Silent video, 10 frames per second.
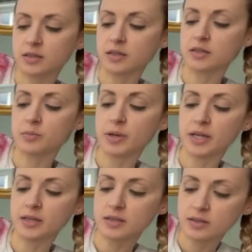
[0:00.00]
It
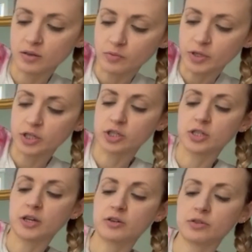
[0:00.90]
depends on which
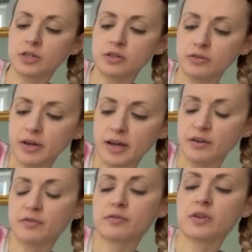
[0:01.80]
dehydrator you have.